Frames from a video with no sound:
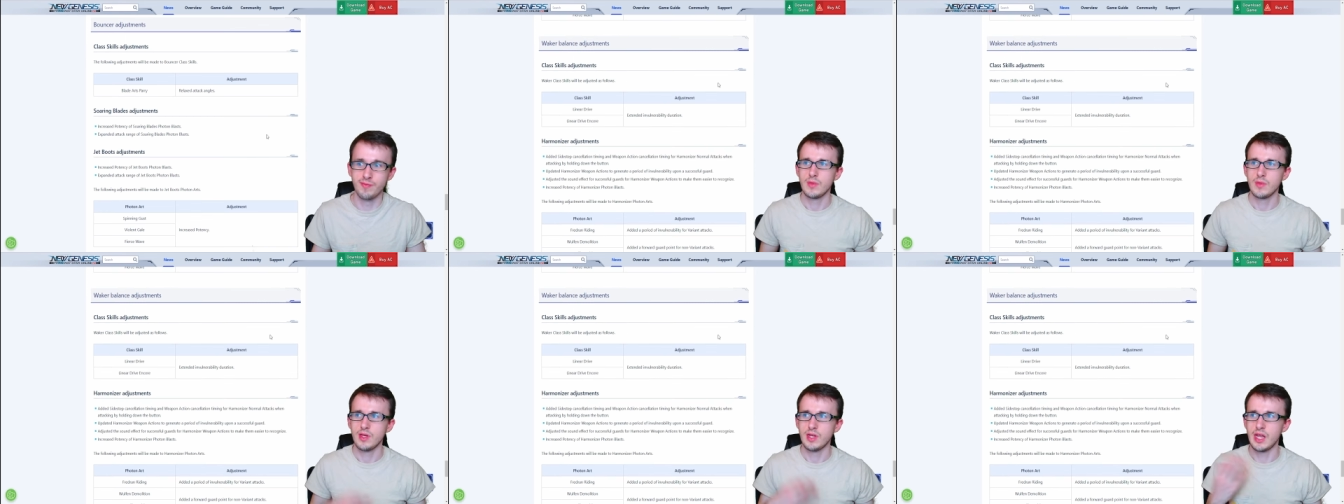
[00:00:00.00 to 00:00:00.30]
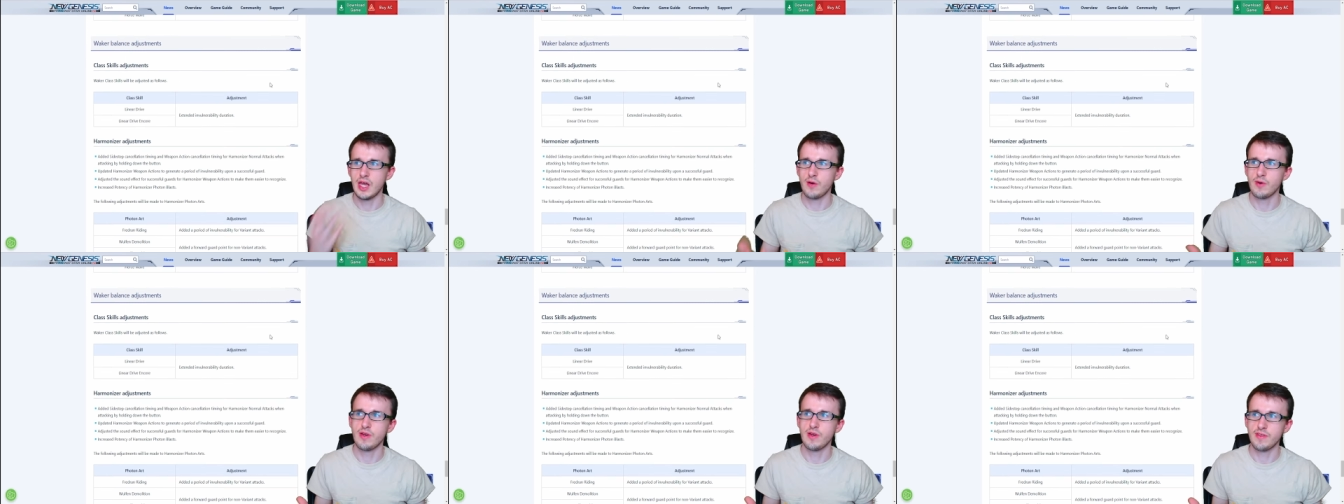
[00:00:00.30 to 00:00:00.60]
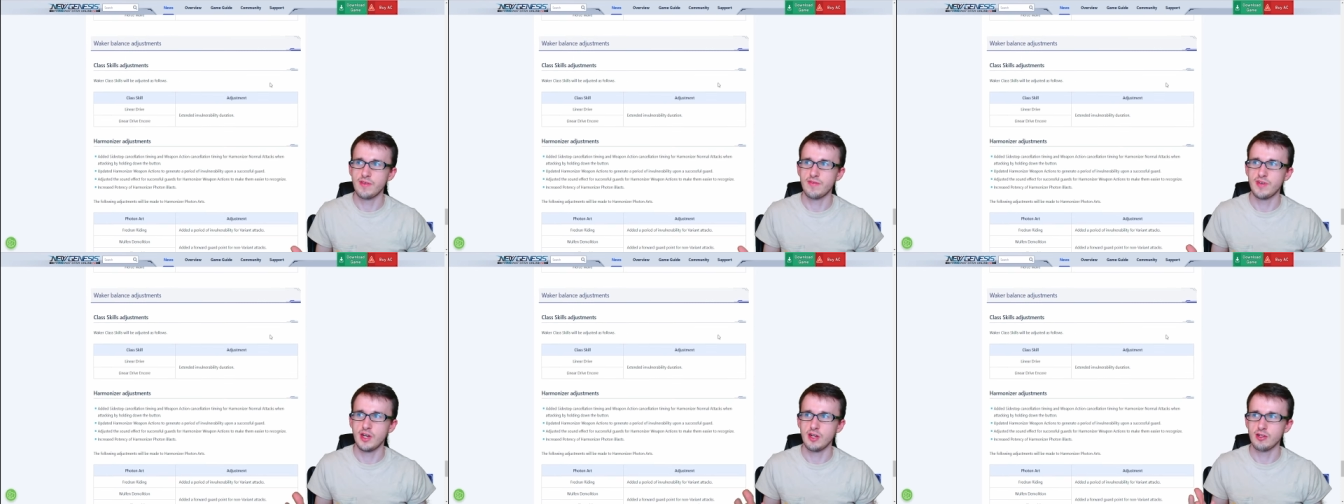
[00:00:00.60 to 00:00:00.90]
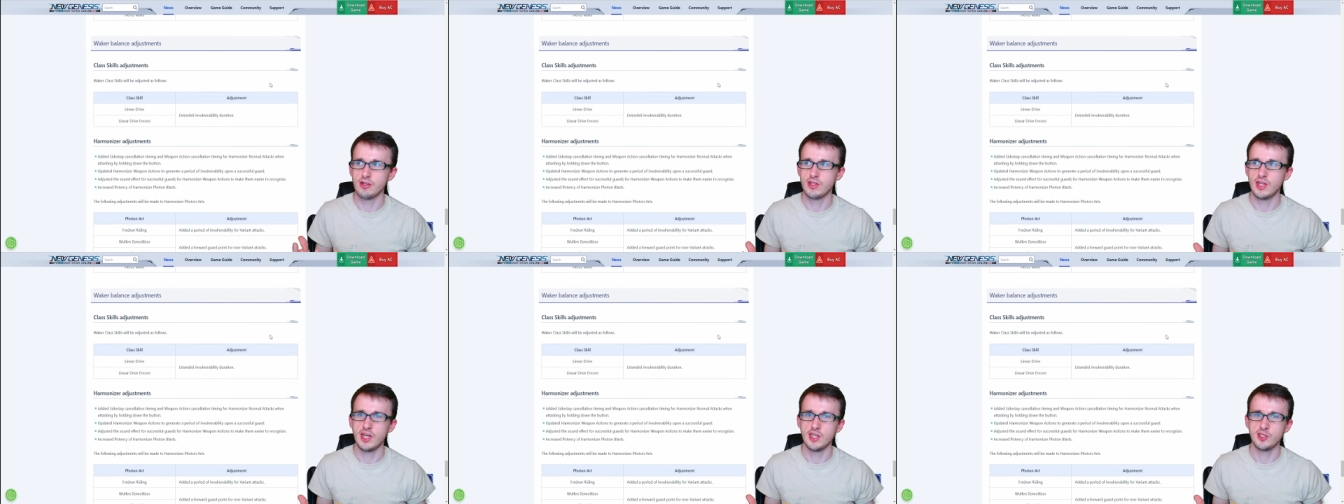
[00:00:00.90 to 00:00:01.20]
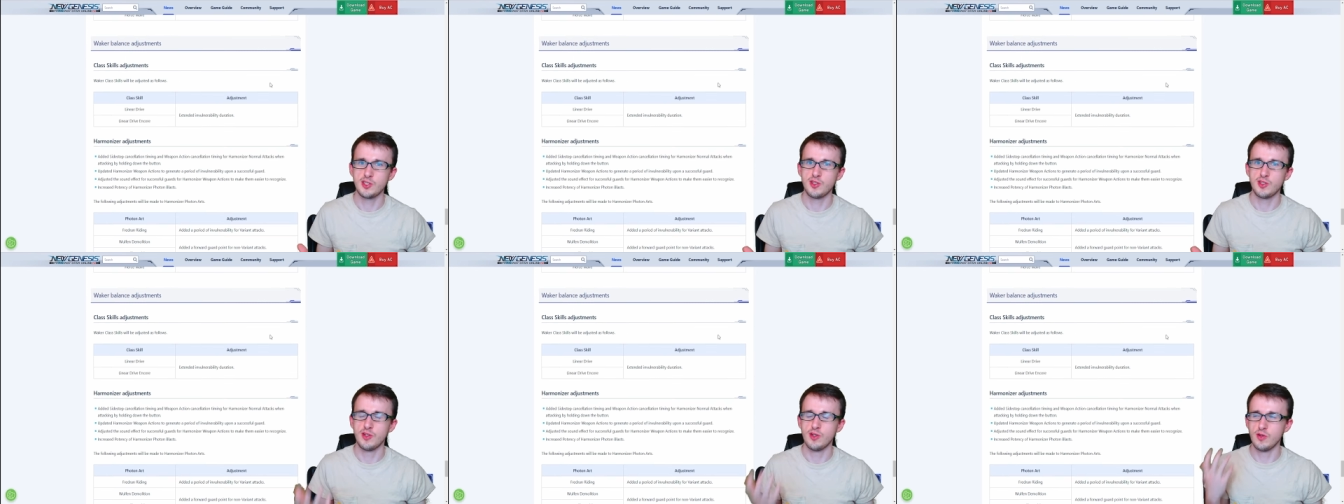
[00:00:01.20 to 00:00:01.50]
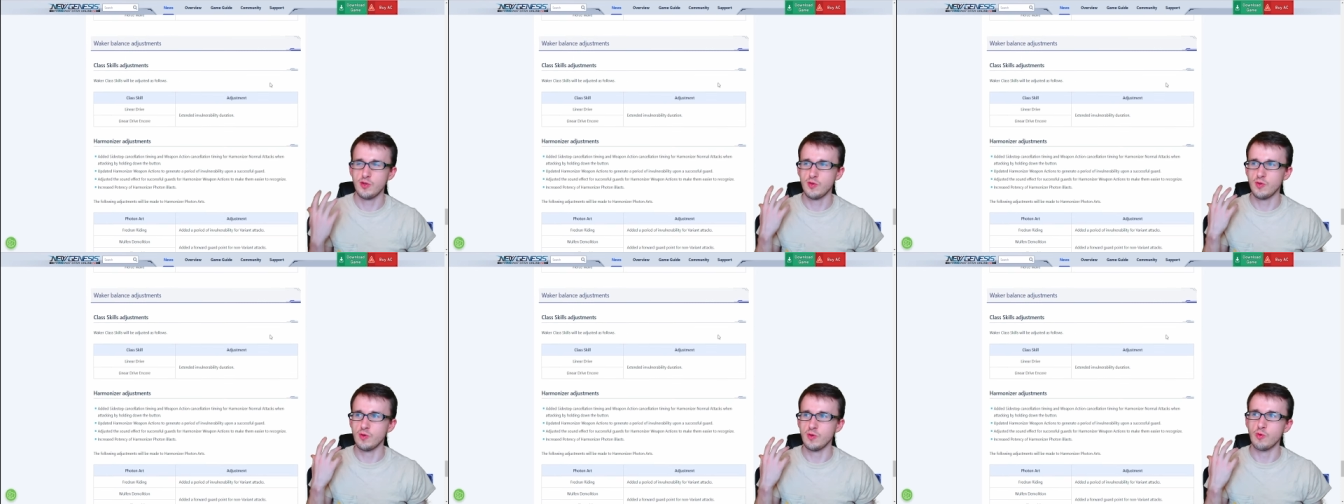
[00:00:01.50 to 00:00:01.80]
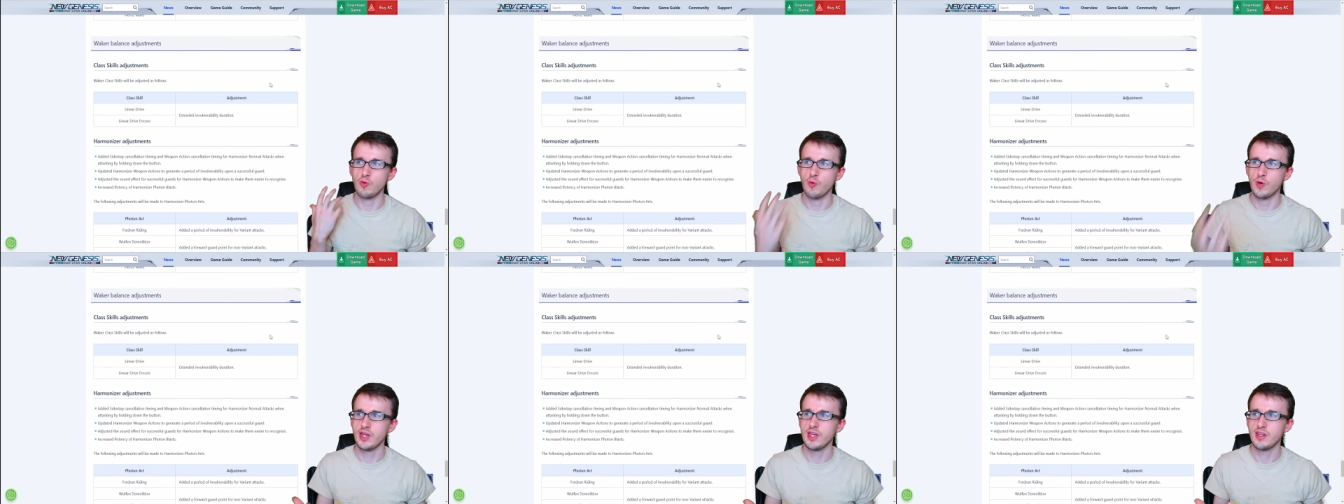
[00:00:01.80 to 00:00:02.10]
Now we have the final class though,
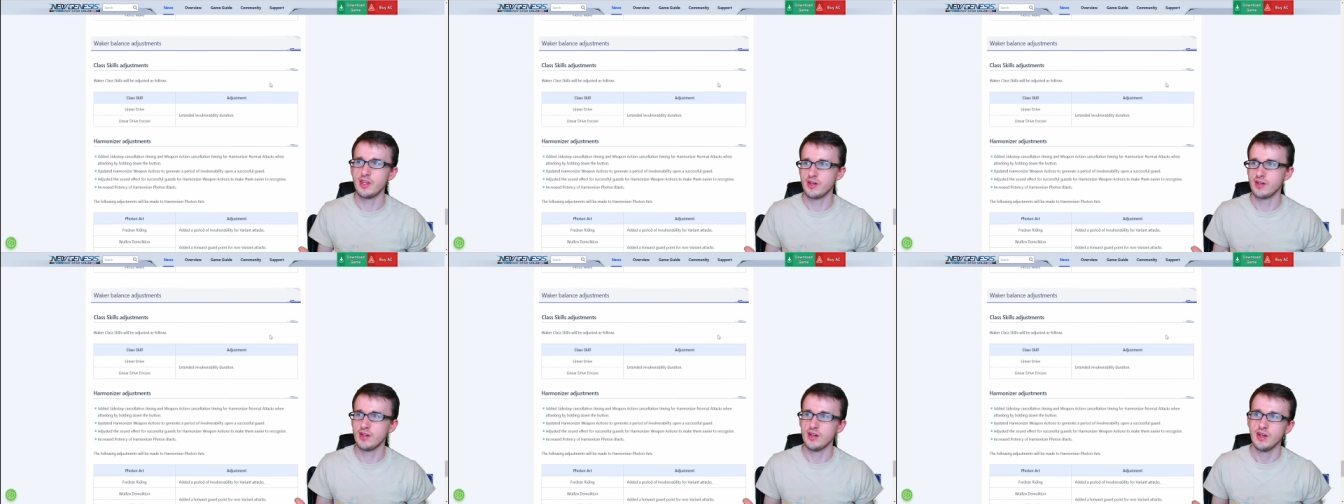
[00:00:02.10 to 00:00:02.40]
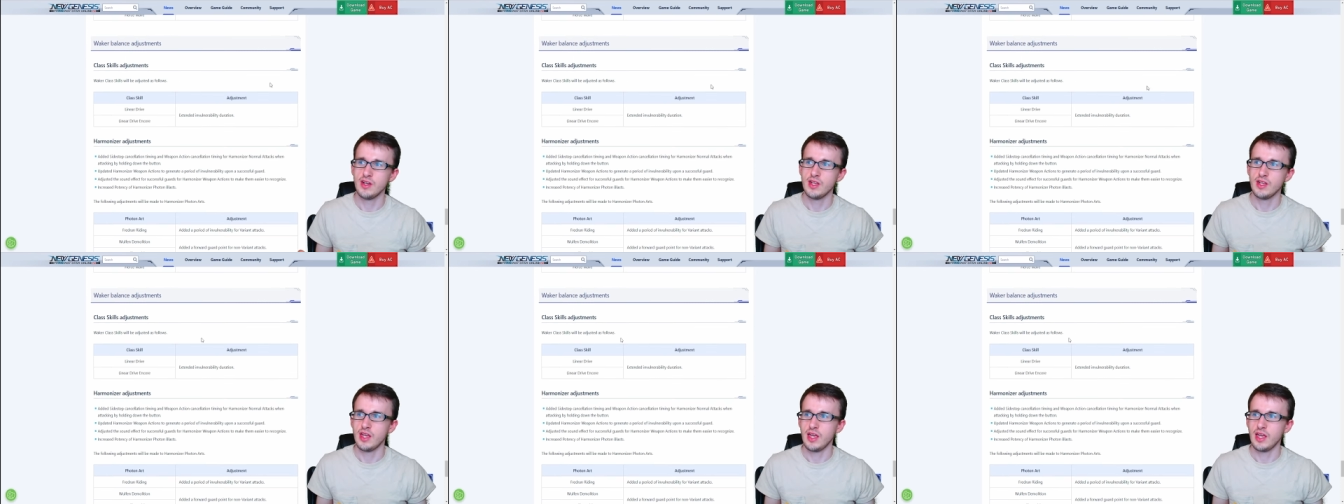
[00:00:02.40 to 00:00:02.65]
Waker,